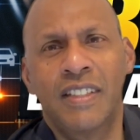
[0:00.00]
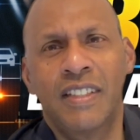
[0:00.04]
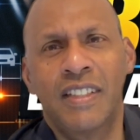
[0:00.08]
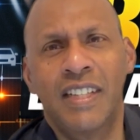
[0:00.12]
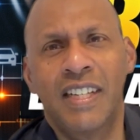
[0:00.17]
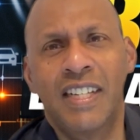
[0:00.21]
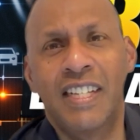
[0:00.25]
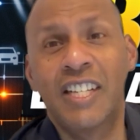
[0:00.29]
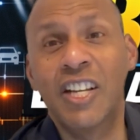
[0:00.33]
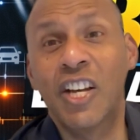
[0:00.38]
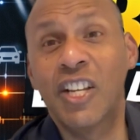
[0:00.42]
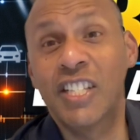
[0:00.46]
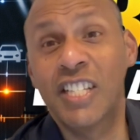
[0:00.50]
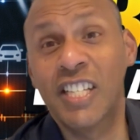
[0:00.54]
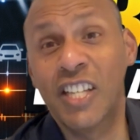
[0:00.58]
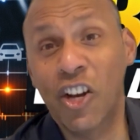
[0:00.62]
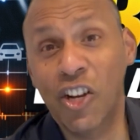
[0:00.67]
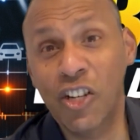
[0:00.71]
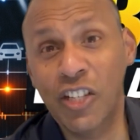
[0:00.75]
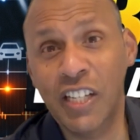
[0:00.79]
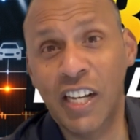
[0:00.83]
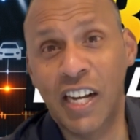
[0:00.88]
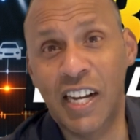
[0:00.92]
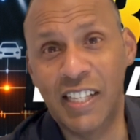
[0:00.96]
It does
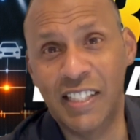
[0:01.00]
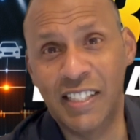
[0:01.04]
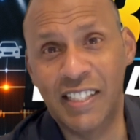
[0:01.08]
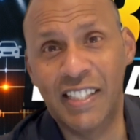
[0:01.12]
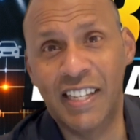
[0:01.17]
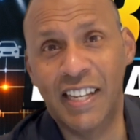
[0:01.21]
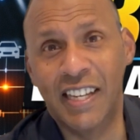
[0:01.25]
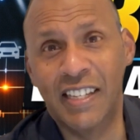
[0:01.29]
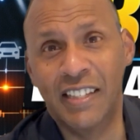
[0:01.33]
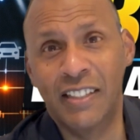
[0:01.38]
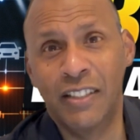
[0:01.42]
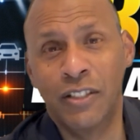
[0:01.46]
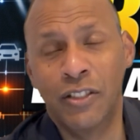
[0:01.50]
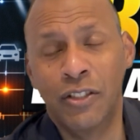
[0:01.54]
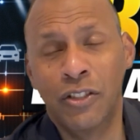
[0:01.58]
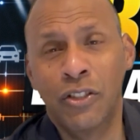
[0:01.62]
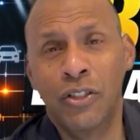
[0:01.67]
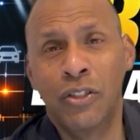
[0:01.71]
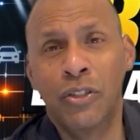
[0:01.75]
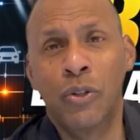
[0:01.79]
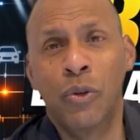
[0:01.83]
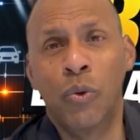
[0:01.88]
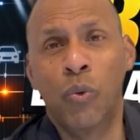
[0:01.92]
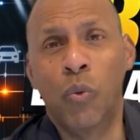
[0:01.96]
not answer
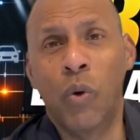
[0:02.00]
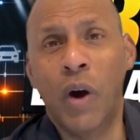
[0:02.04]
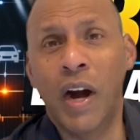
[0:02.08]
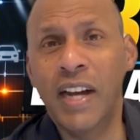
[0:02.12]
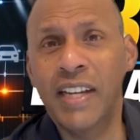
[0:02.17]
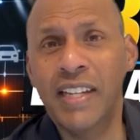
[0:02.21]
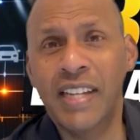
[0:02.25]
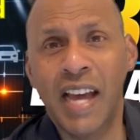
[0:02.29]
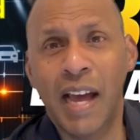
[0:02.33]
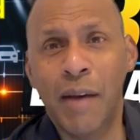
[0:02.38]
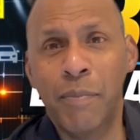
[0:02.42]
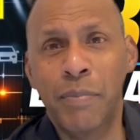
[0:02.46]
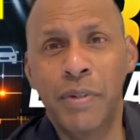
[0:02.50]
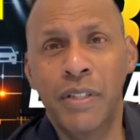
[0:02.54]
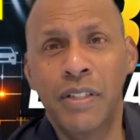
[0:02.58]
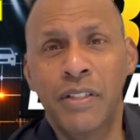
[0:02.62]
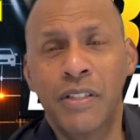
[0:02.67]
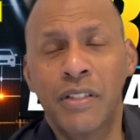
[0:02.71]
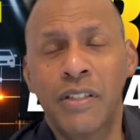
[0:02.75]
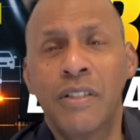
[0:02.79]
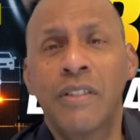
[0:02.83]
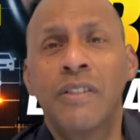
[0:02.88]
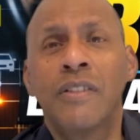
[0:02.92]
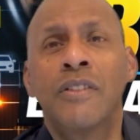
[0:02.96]
why it happened,
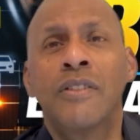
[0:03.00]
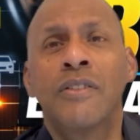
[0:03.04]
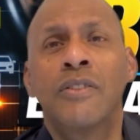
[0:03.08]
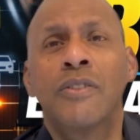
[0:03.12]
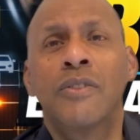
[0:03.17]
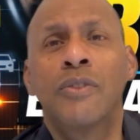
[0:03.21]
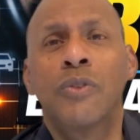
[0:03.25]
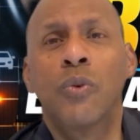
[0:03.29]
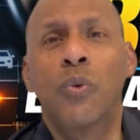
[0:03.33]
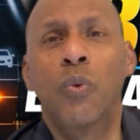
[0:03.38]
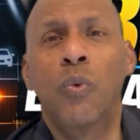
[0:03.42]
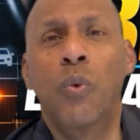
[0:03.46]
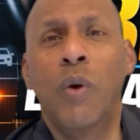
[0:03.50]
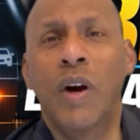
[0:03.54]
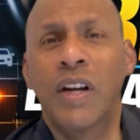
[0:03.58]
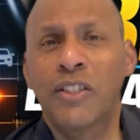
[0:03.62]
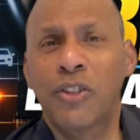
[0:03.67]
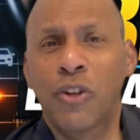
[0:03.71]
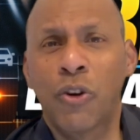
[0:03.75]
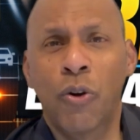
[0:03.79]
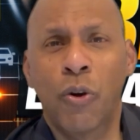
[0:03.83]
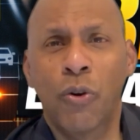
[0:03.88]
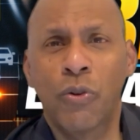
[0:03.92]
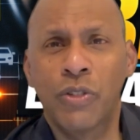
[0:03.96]
what
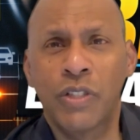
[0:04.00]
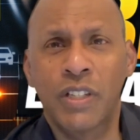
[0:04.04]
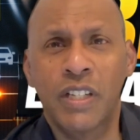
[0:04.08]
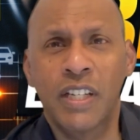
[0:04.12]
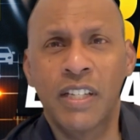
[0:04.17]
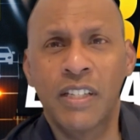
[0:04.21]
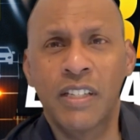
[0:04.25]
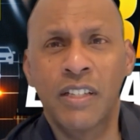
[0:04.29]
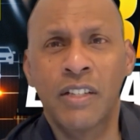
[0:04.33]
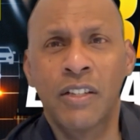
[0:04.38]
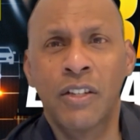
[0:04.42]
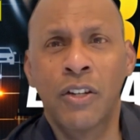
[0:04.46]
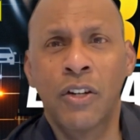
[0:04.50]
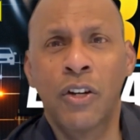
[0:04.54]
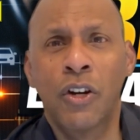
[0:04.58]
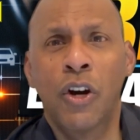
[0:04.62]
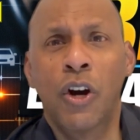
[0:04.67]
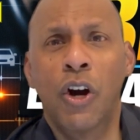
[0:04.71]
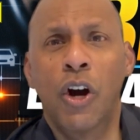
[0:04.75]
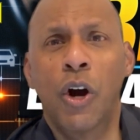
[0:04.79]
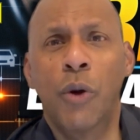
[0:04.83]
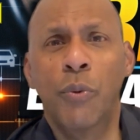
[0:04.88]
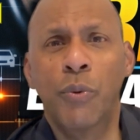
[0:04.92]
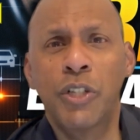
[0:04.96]
caused it,
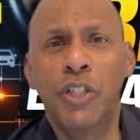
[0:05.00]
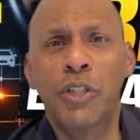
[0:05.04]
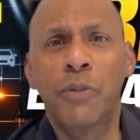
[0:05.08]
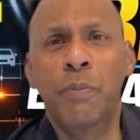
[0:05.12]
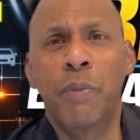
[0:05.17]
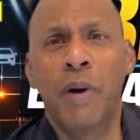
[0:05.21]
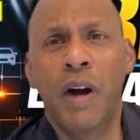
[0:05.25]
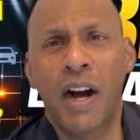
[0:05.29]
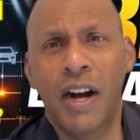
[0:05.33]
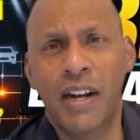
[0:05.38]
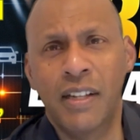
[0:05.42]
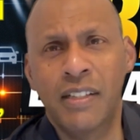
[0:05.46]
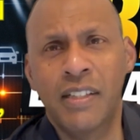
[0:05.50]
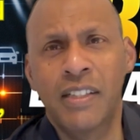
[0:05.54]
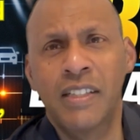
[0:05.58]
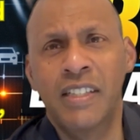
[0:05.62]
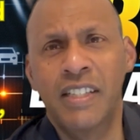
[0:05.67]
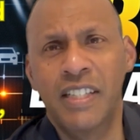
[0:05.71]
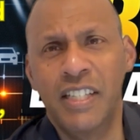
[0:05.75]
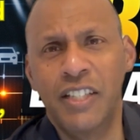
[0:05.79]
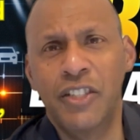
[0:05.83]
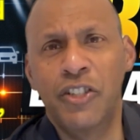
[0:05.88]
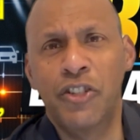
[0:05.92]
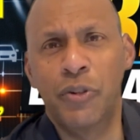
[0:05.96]
or which part
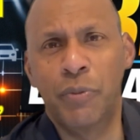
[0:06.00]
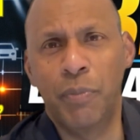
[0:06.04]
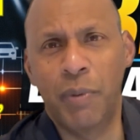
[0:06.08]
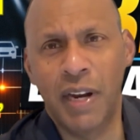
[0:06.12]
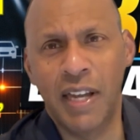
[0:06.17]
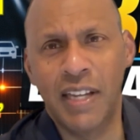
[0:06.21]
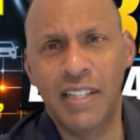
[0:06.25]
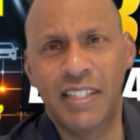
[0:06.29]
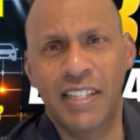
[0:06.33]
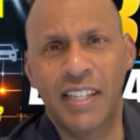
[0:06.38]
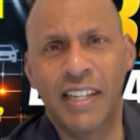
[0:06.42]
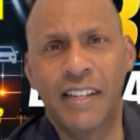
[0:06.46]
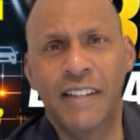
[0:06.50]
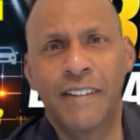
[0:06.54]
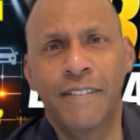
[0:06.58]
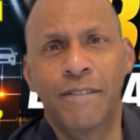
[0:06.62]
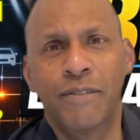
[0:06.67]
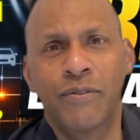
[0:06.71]
needs replacing.